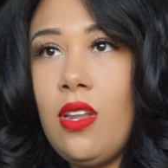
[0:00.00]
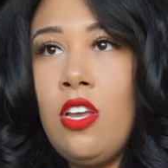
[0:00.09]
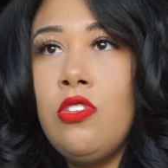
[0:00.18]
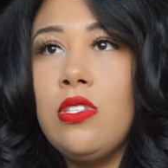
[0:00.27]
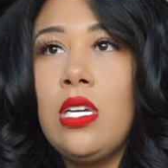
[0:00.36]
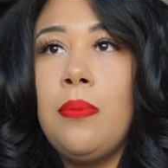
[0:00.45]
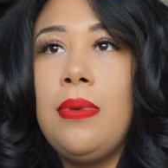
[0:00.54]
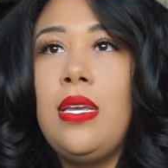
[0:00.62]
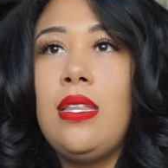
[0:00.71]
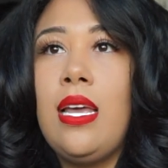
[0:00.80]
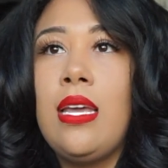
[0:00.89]
who's gonna
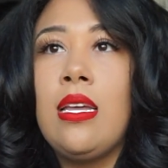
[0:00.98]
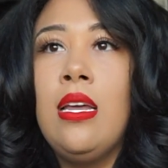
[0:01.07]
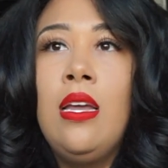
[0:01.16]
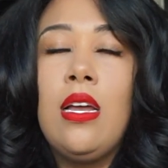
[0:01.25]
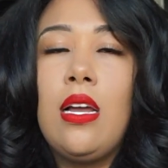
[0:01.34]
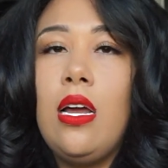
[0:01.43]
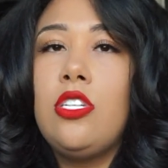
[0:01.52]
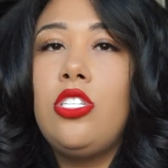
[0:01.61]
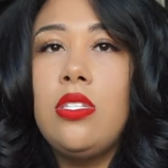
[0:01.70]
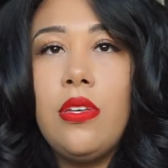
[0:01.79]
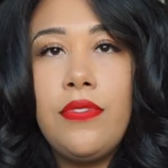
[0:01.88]
be like
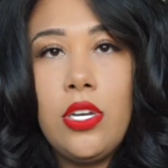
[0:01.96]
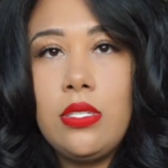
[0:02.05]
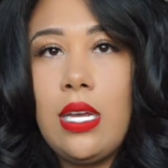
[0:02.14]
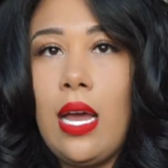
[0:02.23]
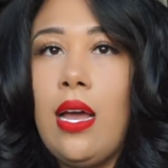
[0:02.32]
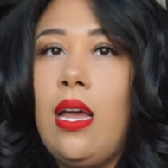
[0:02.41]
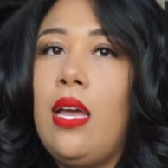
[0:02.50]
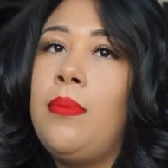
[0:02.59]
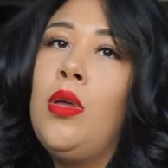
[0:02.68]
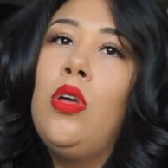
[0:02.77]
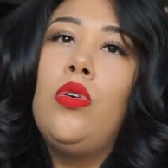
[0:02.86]
conscious of your
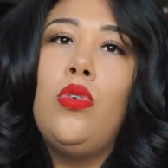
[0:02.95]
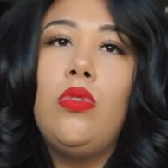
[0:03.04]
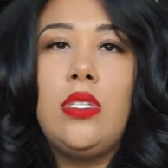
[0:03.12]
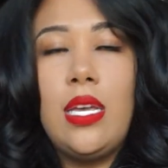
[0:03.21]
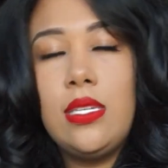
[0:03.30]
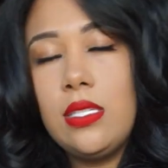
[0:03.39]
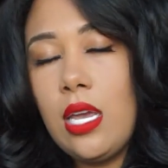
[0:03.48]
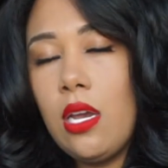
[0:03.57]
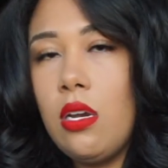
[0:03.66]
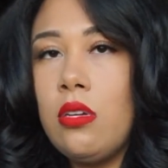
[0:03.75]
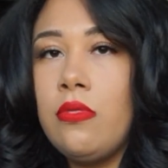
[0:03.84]
time, who takes
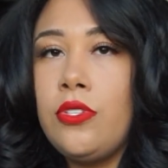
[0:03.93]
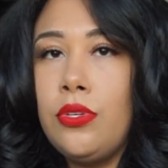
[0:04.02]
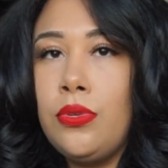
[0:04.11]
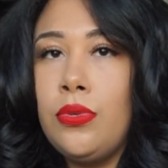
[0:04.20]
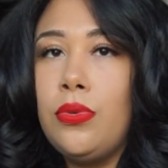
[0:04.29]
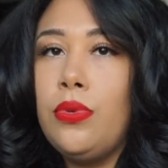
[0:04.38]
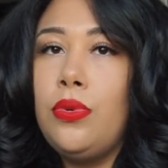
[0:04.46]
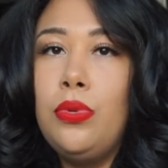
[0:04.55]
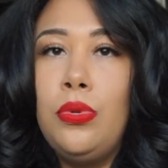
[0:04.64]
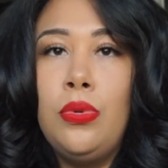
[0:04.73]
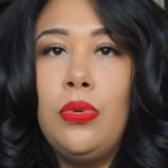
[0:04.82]
care of you,
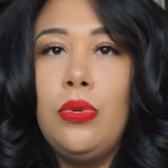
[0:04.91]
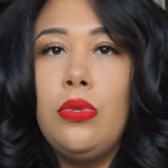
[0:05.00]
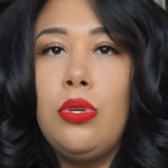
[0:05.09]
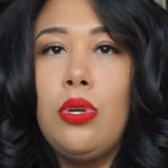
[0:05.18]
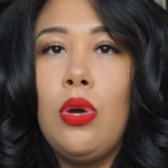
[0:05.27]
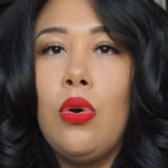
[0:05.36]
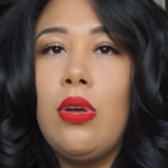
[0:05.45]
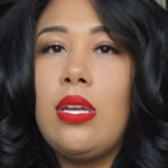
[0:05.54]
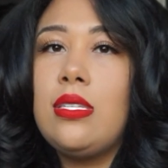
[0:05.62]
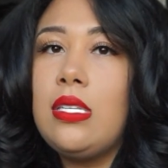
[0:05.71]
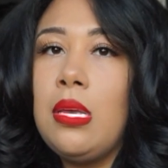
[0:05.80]
who, you know,
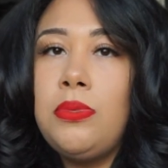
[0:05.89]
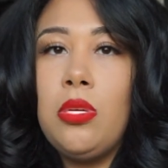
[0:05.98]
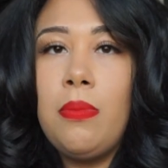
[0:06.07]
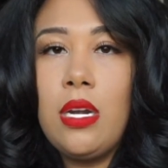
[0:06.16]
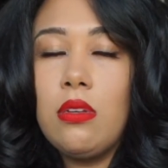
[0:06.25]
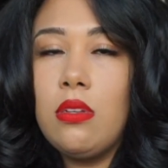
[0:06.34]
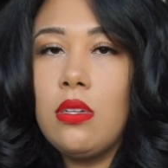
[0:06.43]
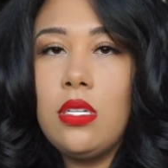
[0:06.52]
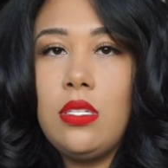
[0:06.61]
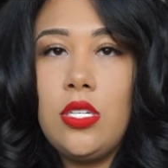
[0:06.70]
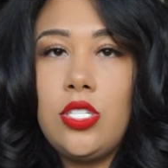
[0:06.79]
accepts your medical
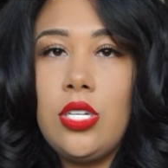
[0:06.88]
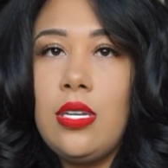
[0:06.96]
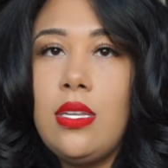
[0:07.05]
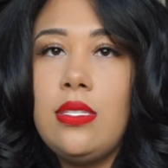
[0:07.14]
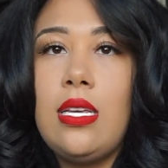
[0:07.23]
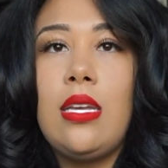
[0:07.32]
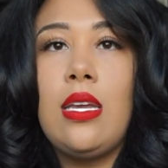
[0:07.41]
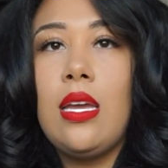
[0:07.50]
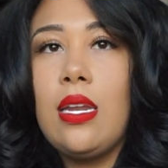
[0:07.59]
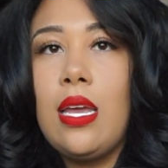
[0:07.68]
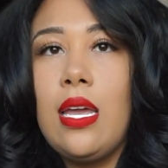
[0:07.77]
conditions and
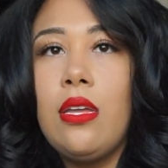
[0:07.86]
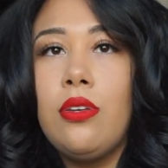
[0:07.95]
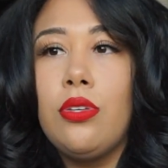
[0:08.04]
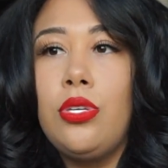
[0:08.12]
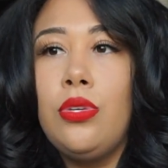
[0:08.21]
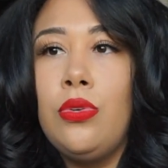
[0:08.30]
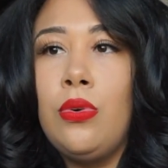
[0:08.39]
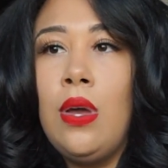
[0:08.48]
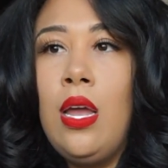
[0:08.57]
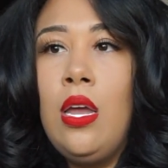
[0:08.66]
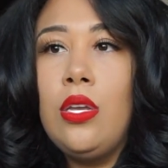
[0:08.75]
can handle you,
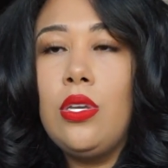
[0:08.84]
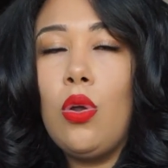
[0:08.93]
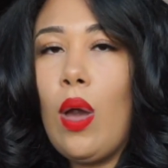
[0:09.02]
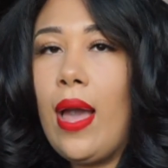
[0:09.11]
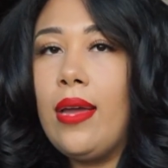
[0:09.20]
you know,